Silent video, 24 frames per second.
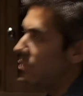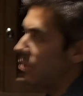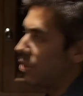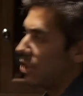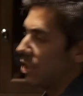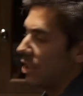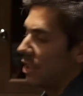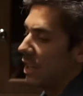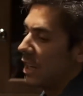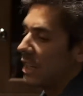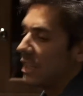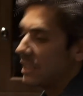
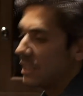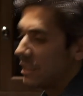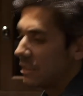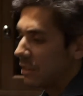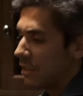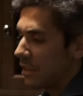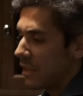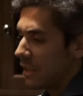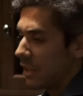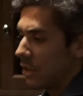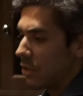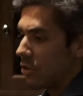which are
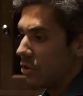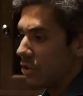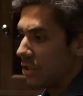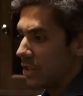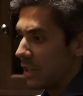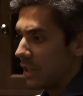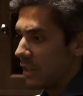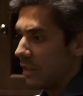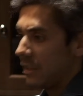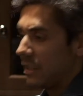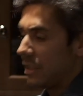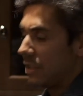
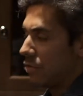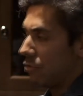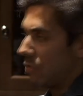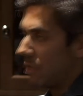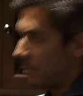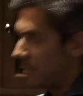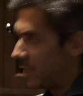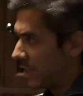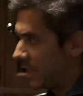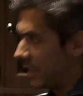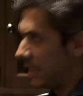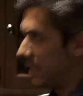constantly
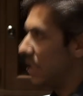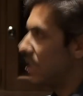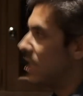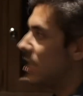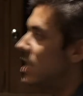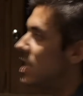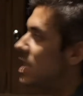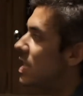disrupting